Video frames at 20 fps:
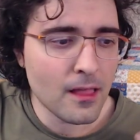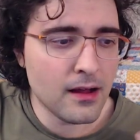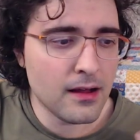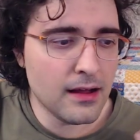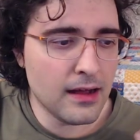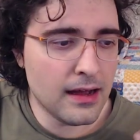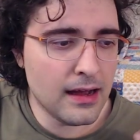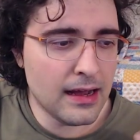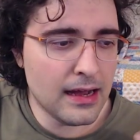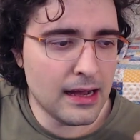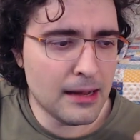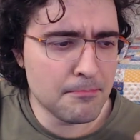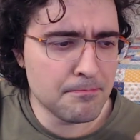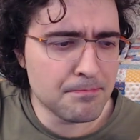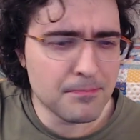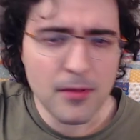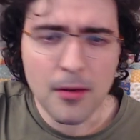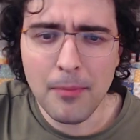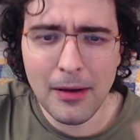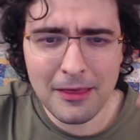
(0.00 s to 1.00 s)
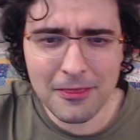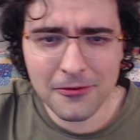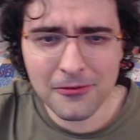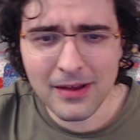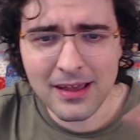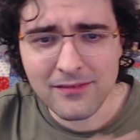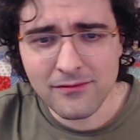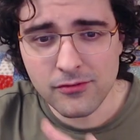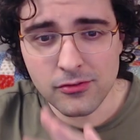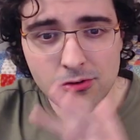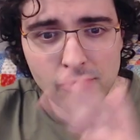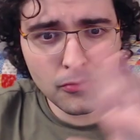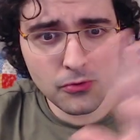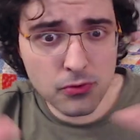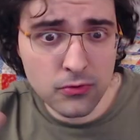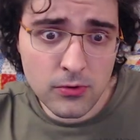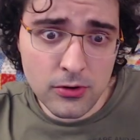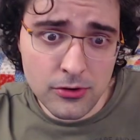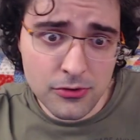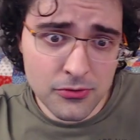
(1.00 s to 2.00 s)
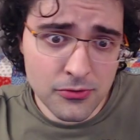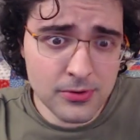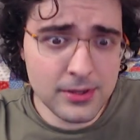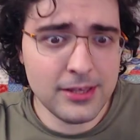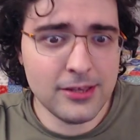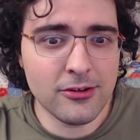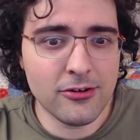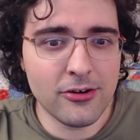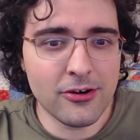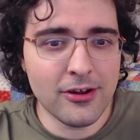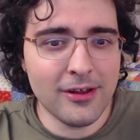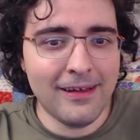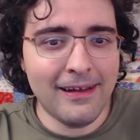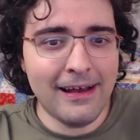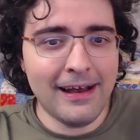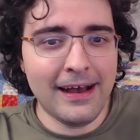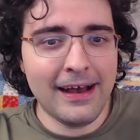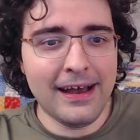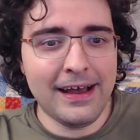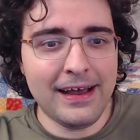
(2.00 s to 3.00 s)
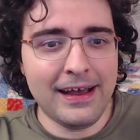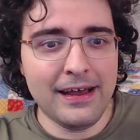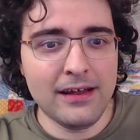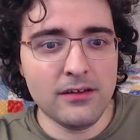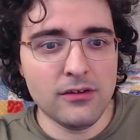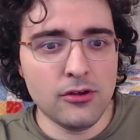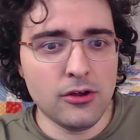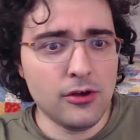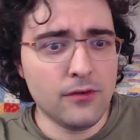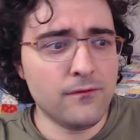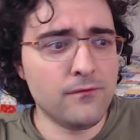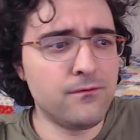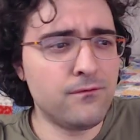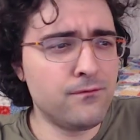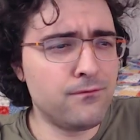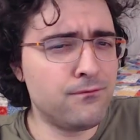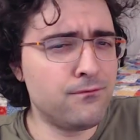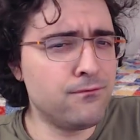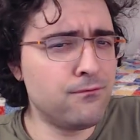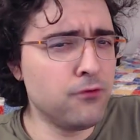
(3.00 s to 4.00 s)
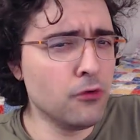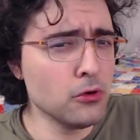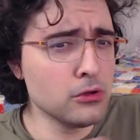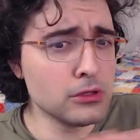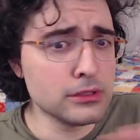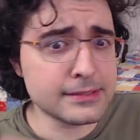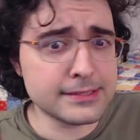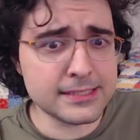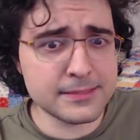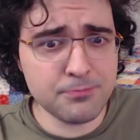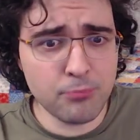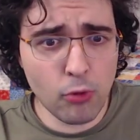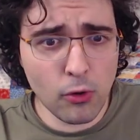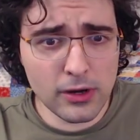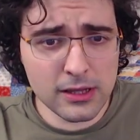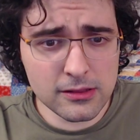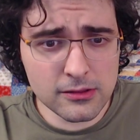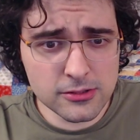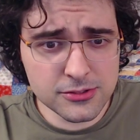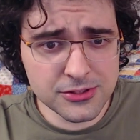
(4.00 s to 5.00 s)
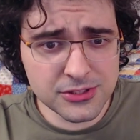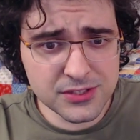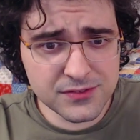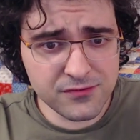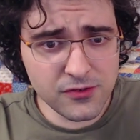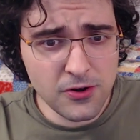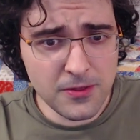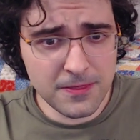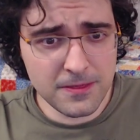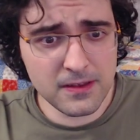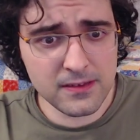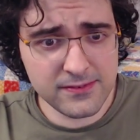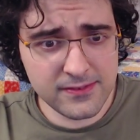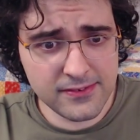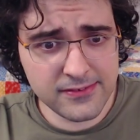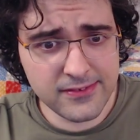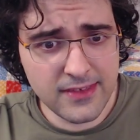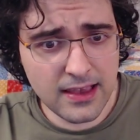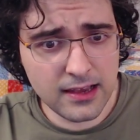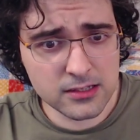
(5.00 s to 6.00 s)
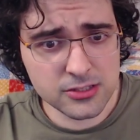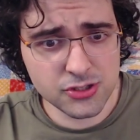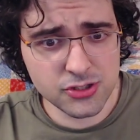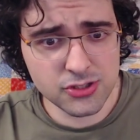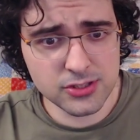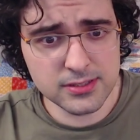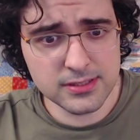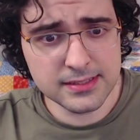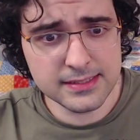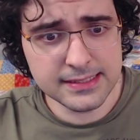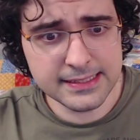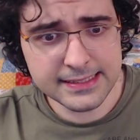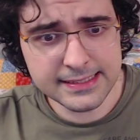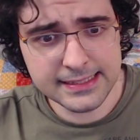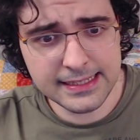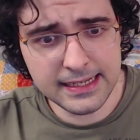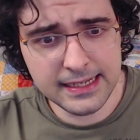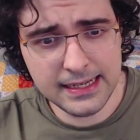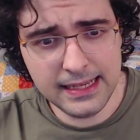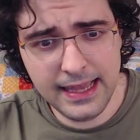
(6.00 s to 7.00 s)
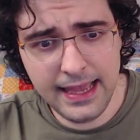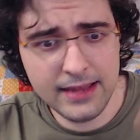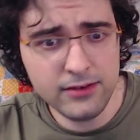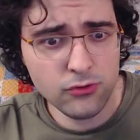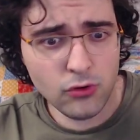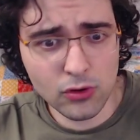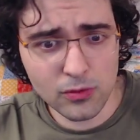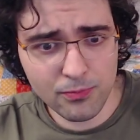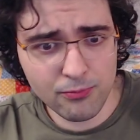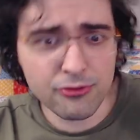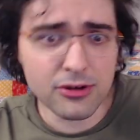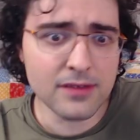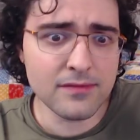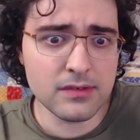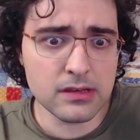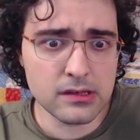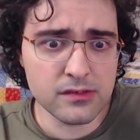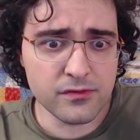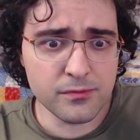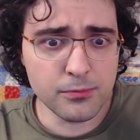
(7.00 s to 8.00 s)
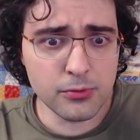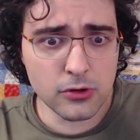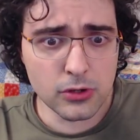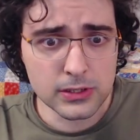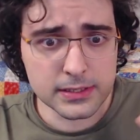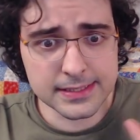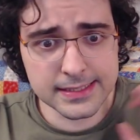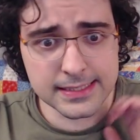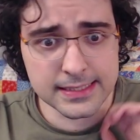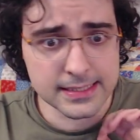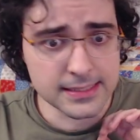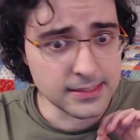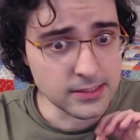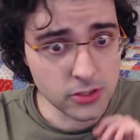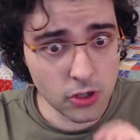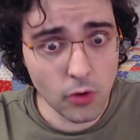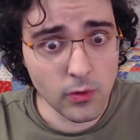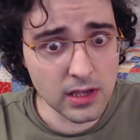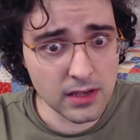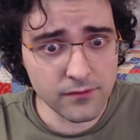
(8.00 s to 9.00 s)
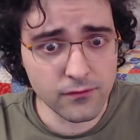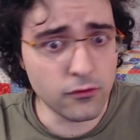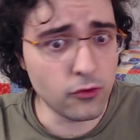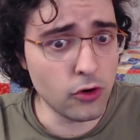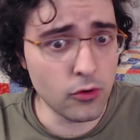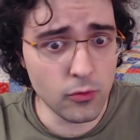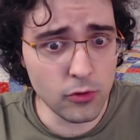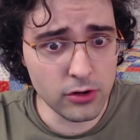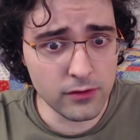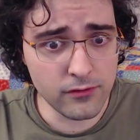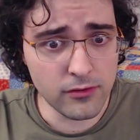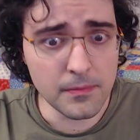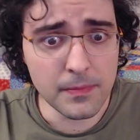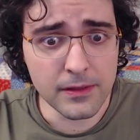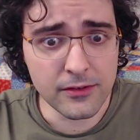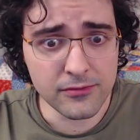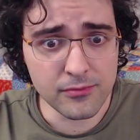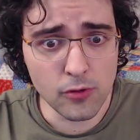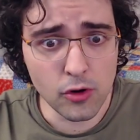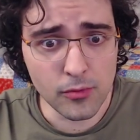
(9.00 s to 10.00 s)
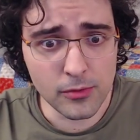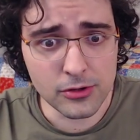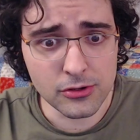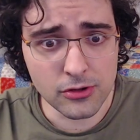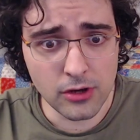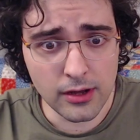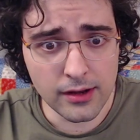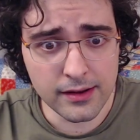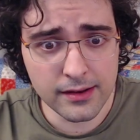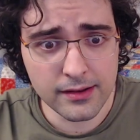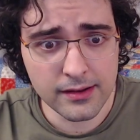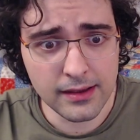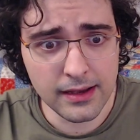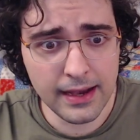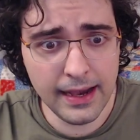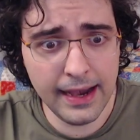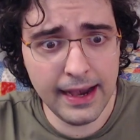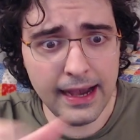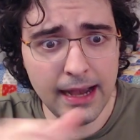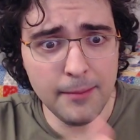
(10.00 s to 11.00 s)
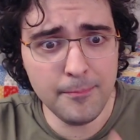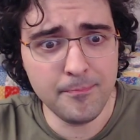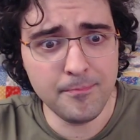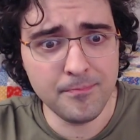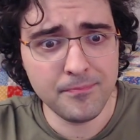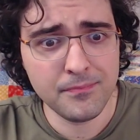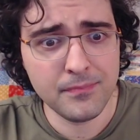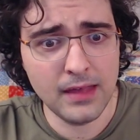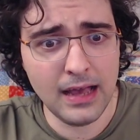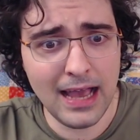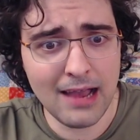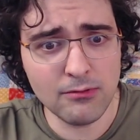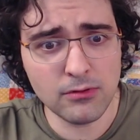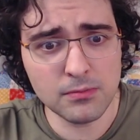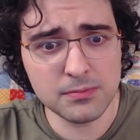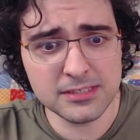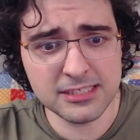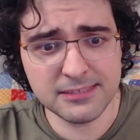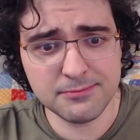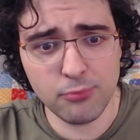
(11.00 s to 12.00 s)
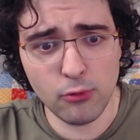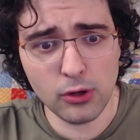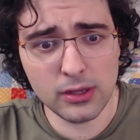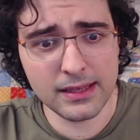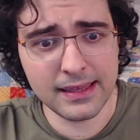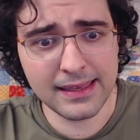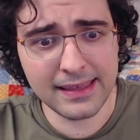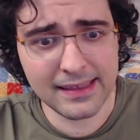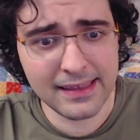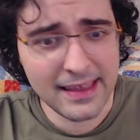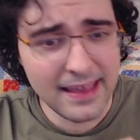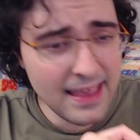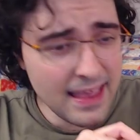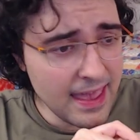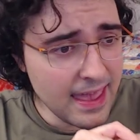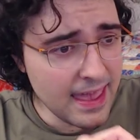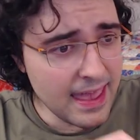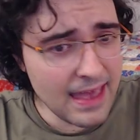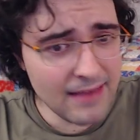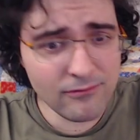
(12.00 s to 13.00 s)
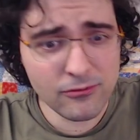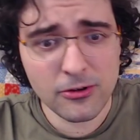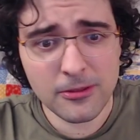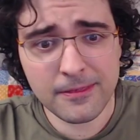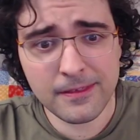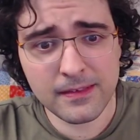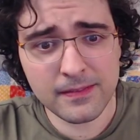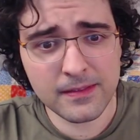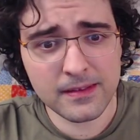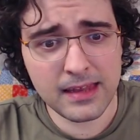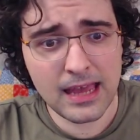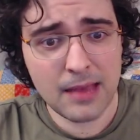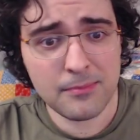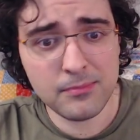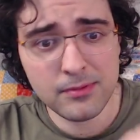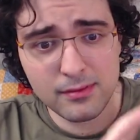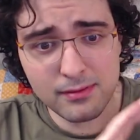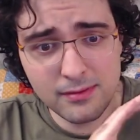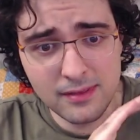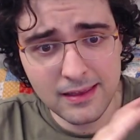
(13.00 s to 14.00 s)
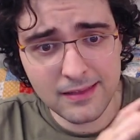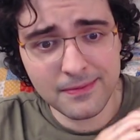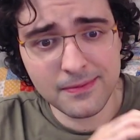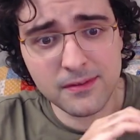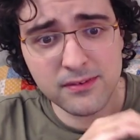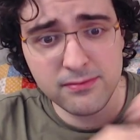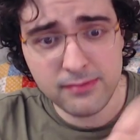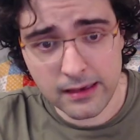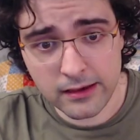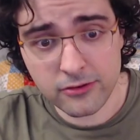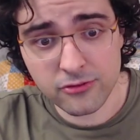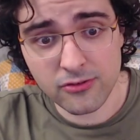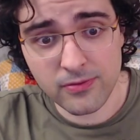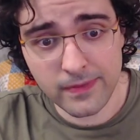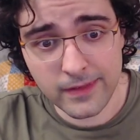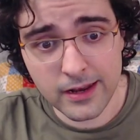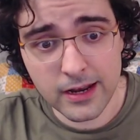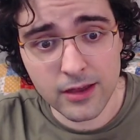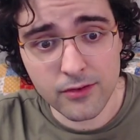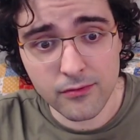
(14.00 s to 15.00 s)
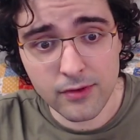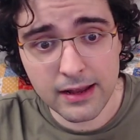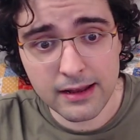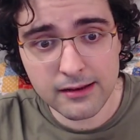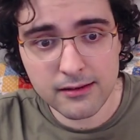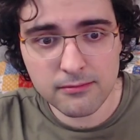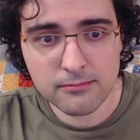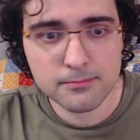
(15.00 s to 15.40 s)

Um, by the way, for those who are new here, uh, full spoilers for this section uh, and all previous books going forward from this moment on. Um, I will be spoiling everything that happens in the section that I read.